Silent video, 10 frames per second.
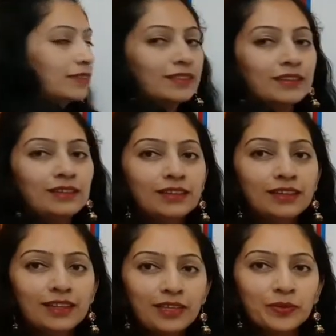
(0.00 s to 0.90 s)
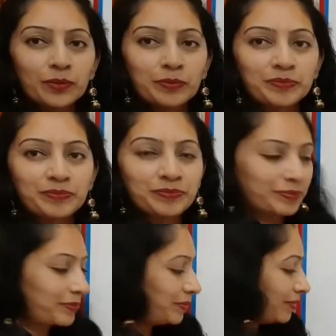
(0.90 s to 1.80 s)
the hero.
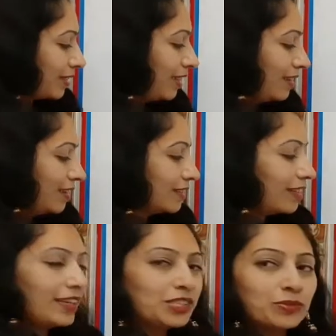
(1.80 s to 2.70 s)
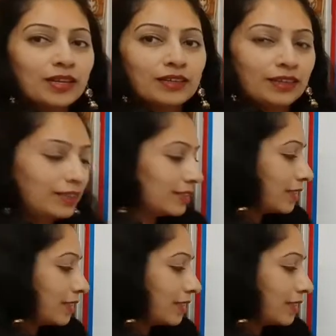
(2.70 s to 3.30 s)
The next one is